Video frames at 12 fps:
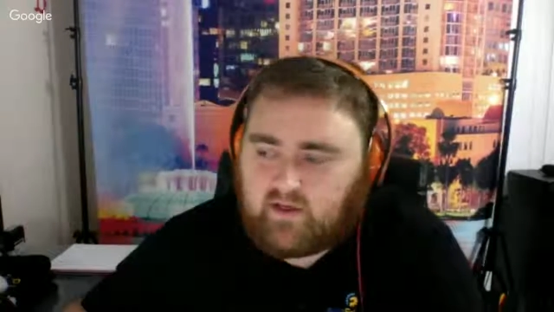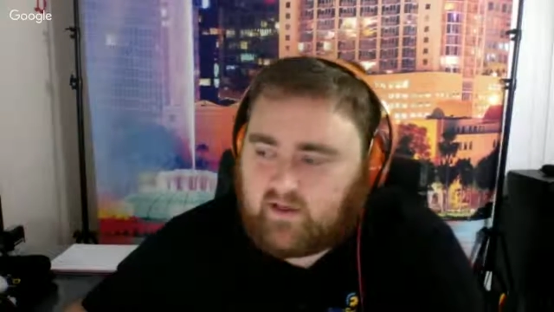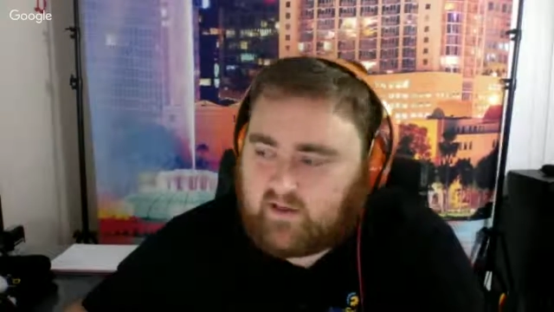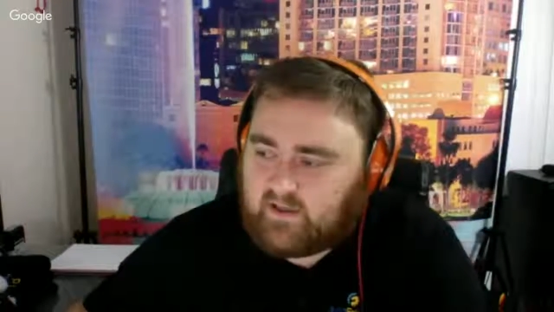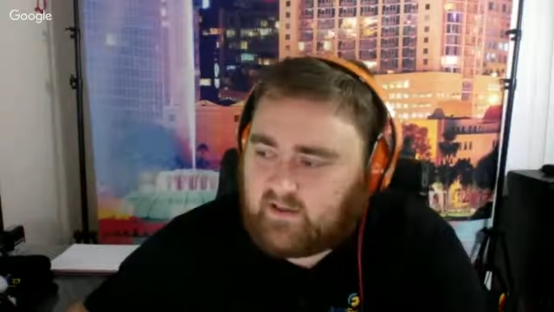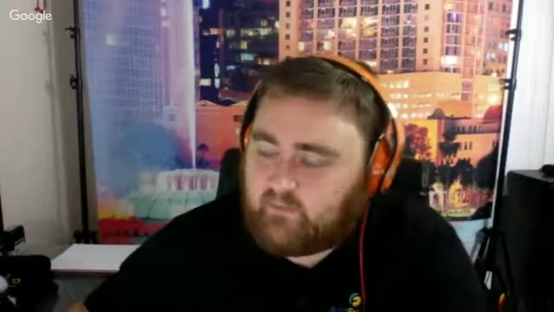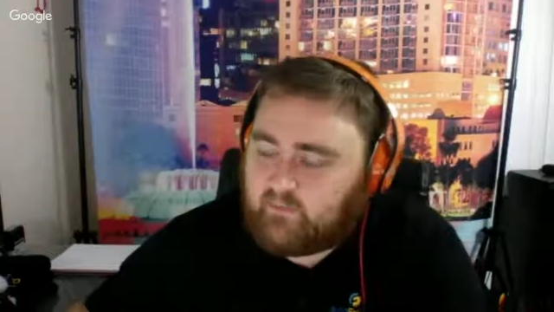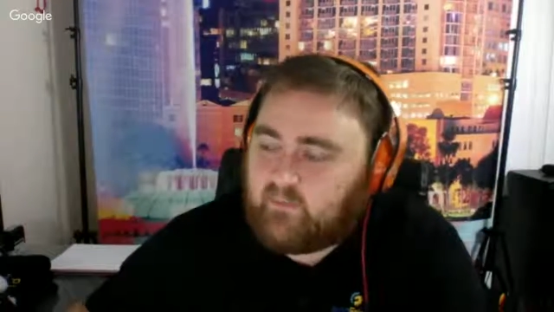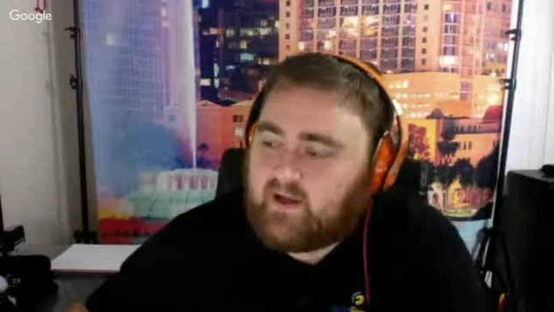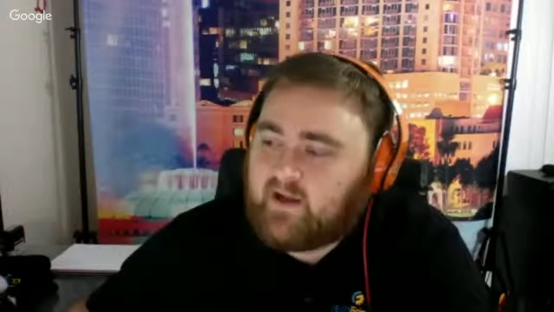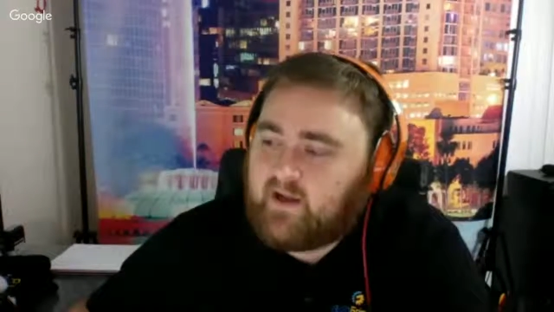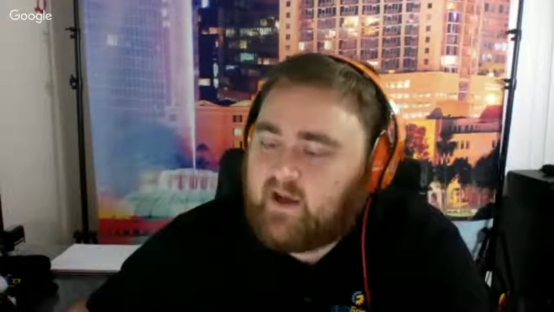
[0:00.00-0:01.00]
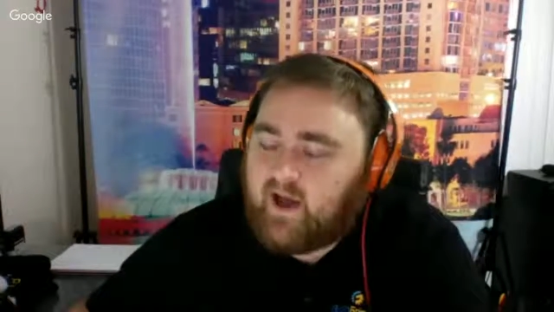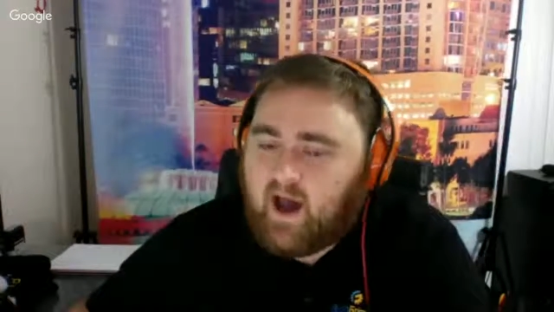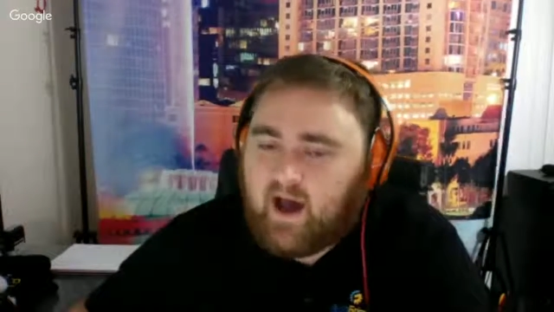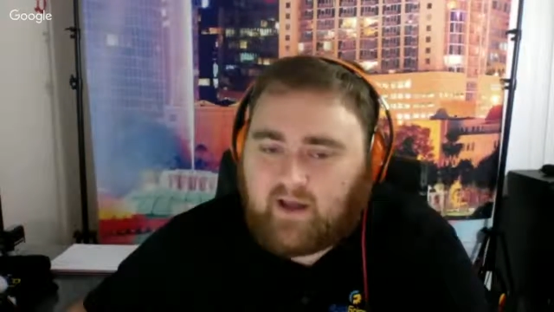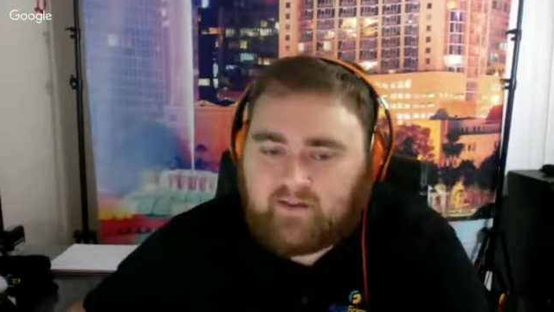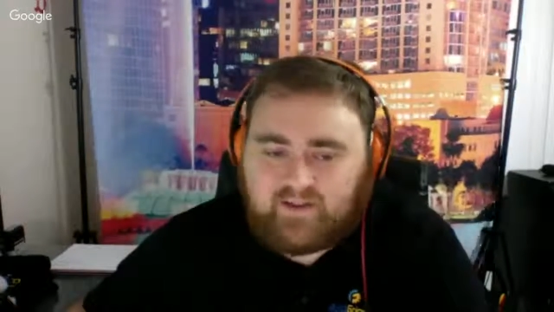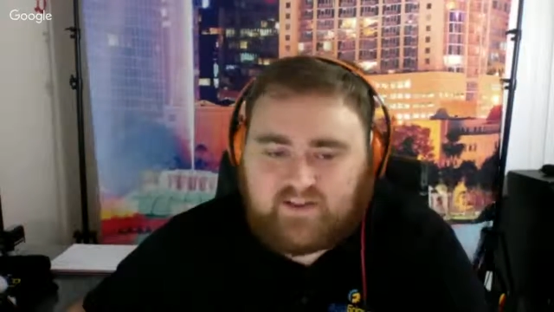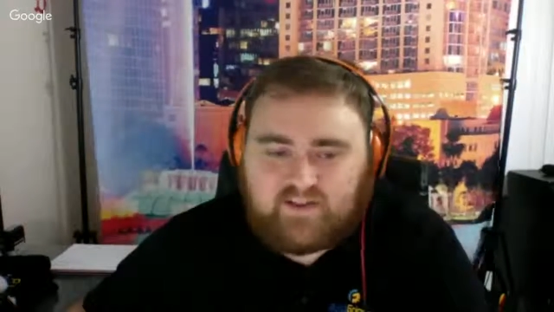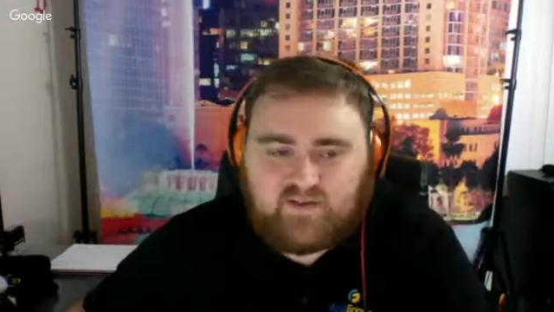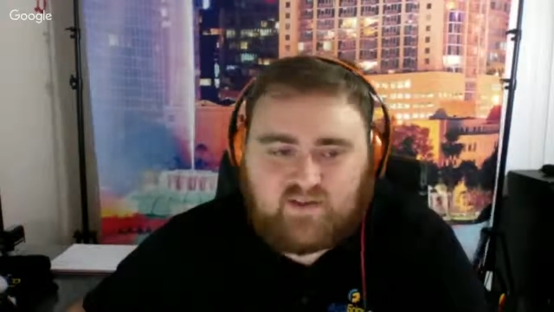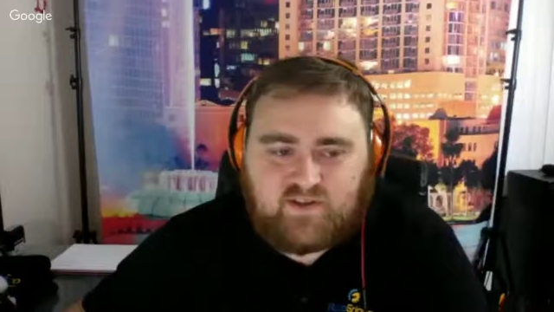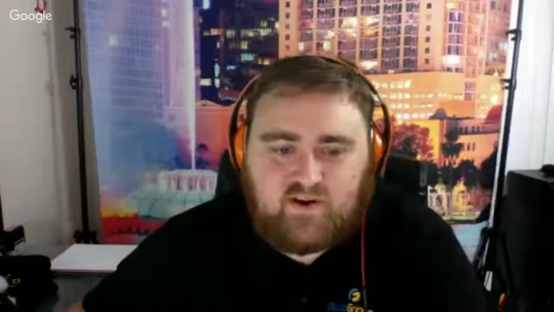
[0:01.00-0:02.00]
I'll let you
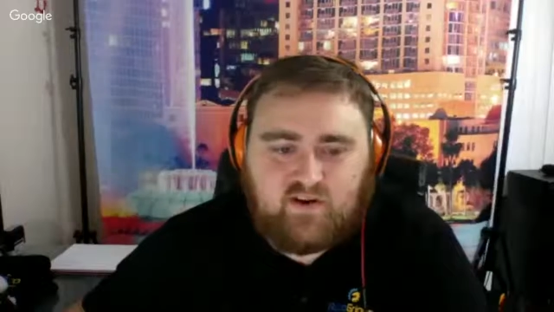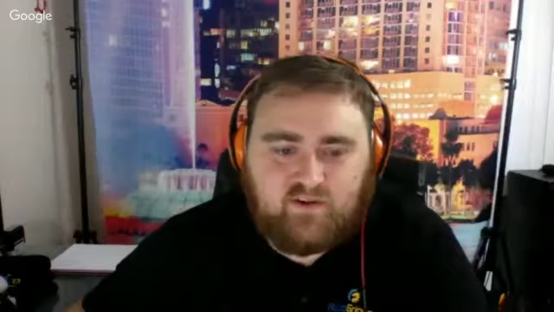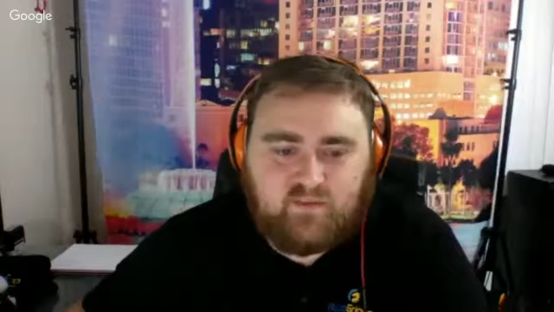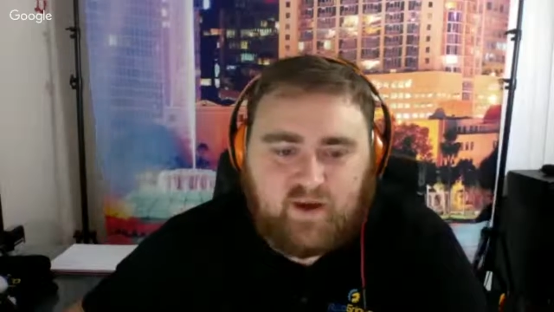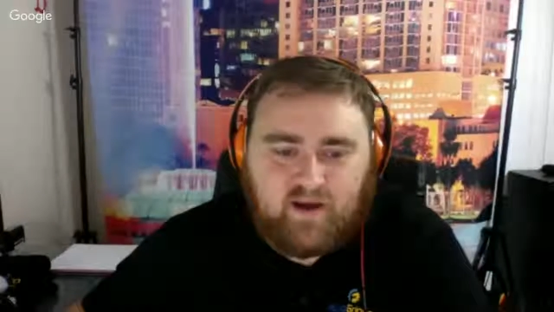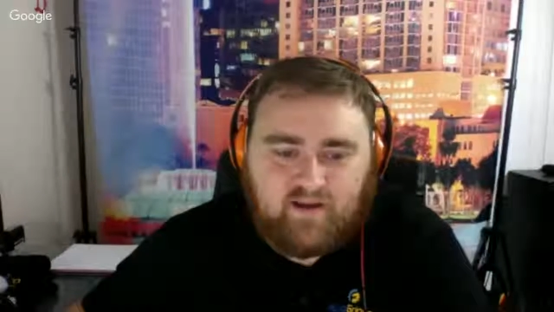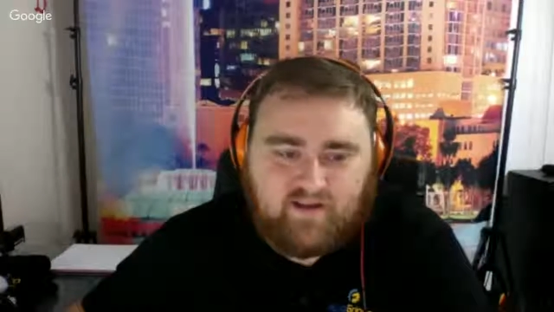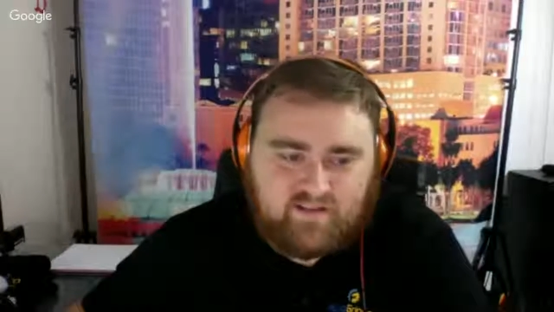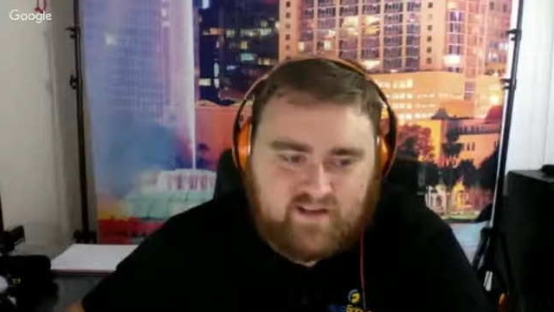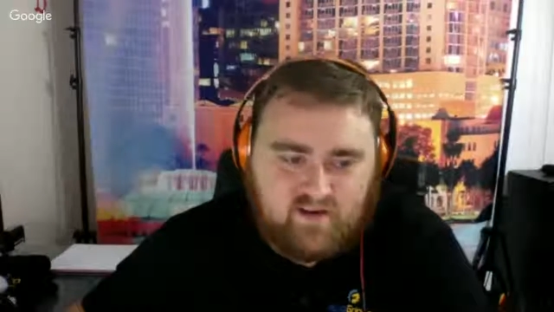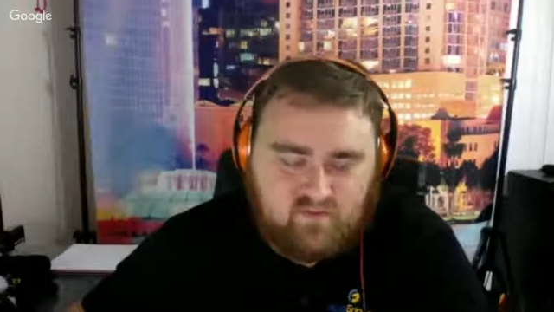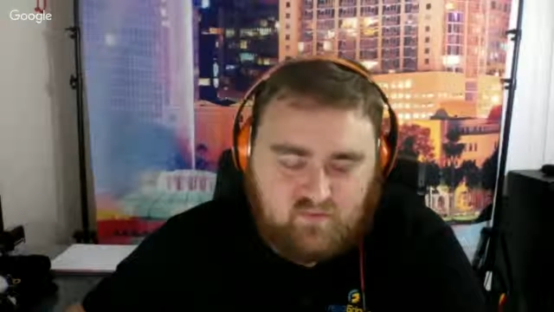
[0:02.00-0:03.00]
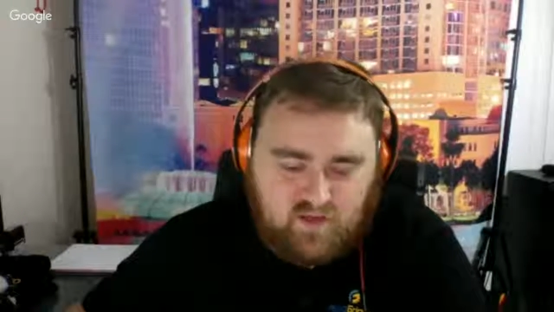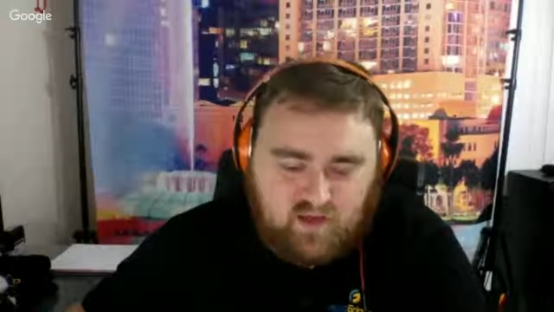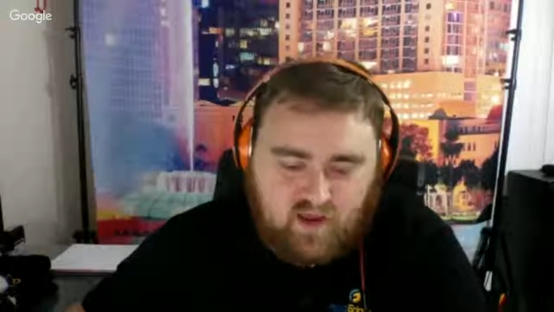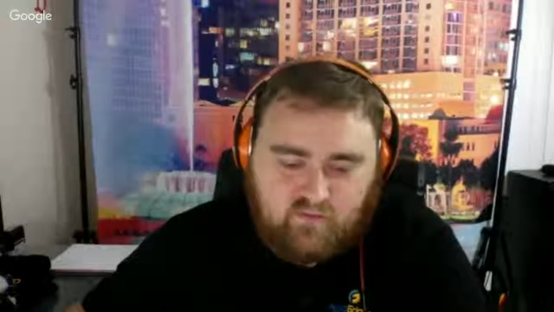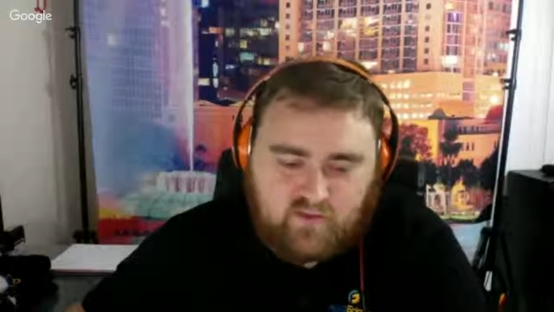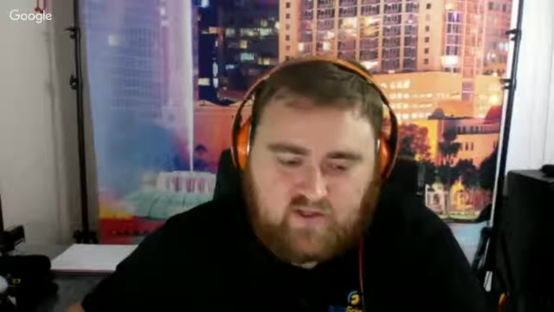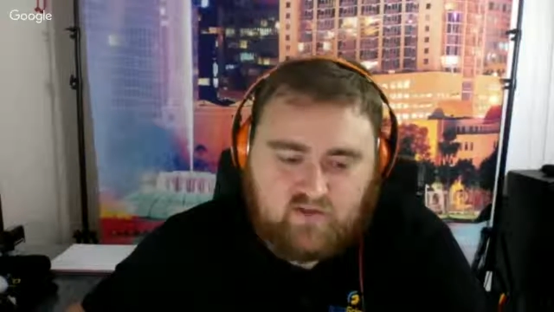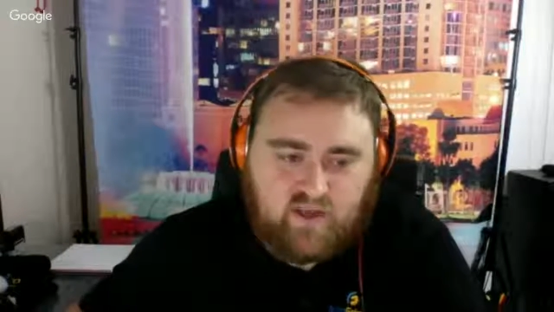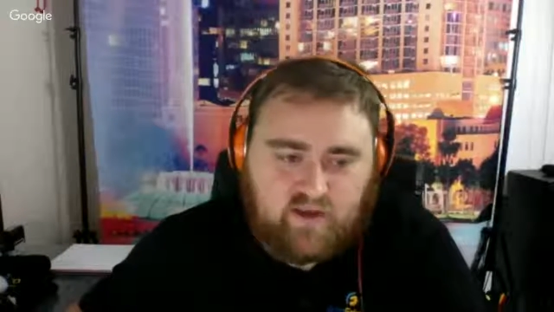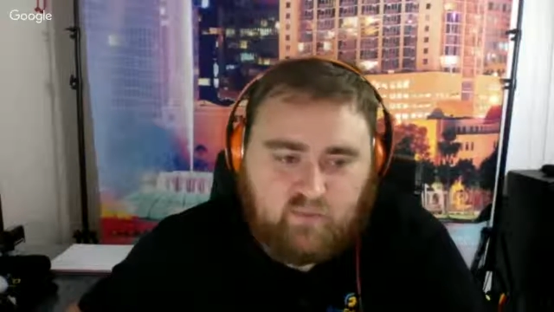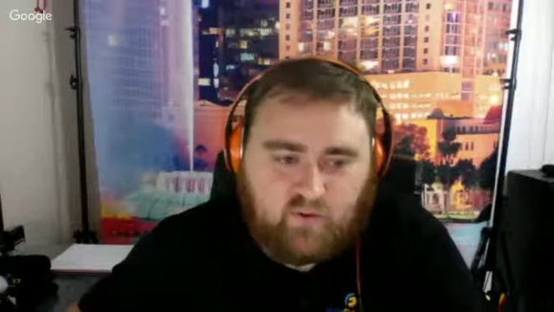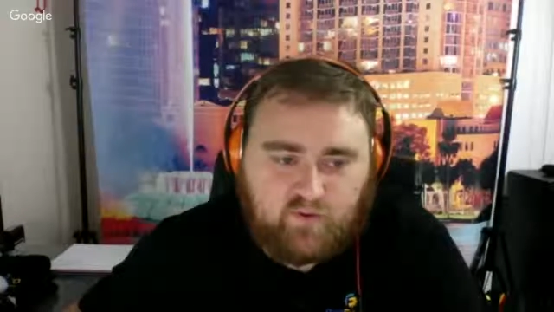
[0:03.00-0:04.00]
start by telling me how much you
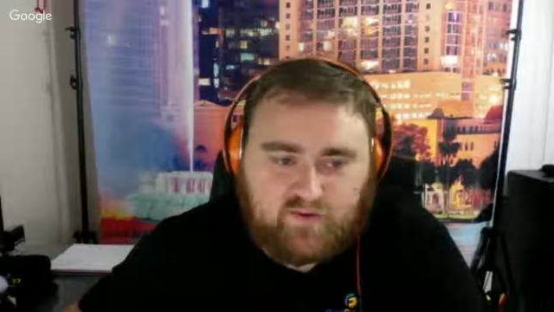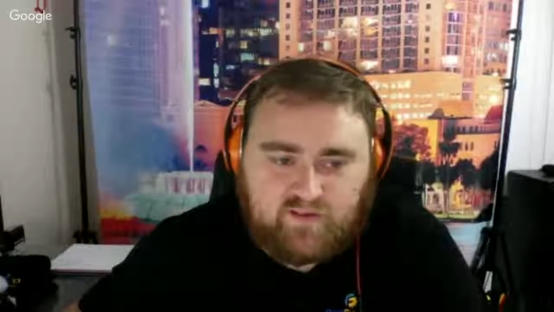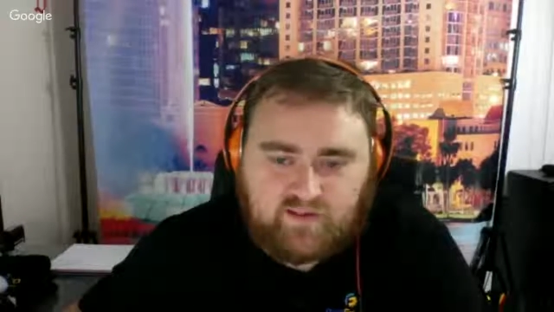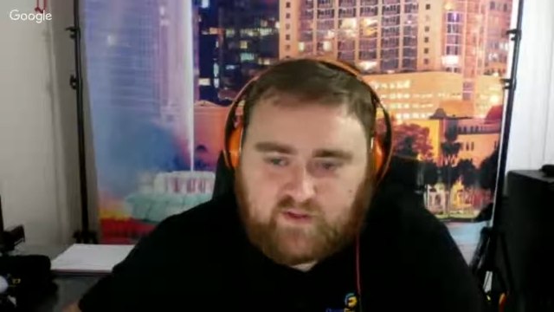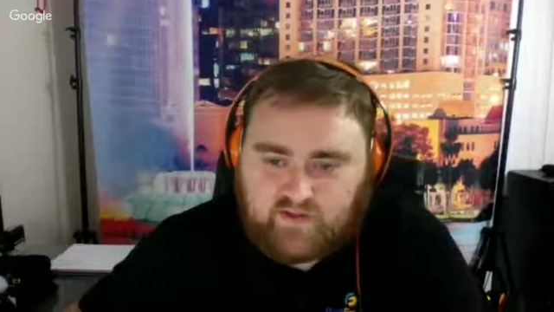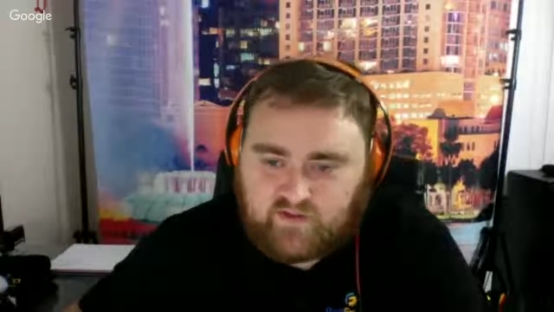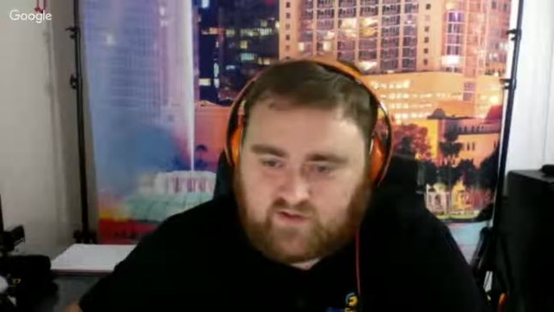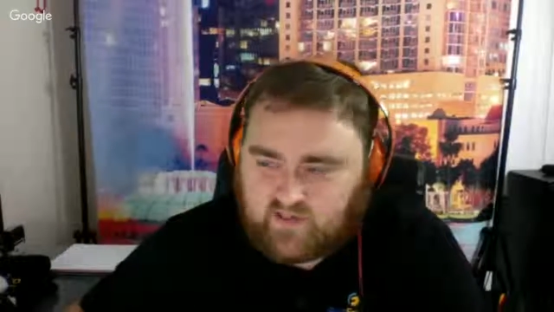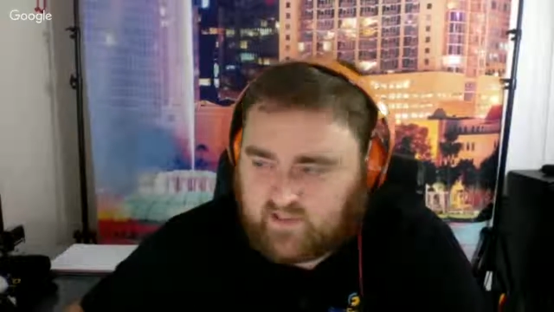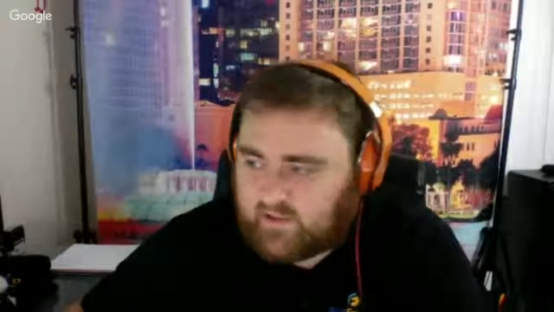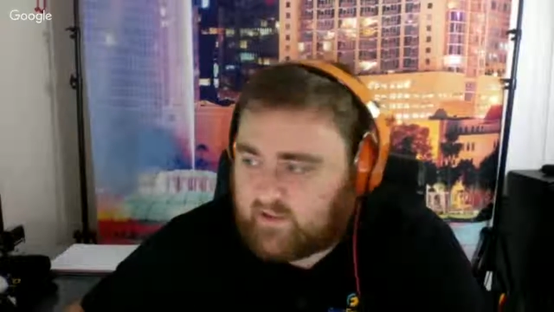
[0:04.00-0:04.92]
like both of these pitchers today.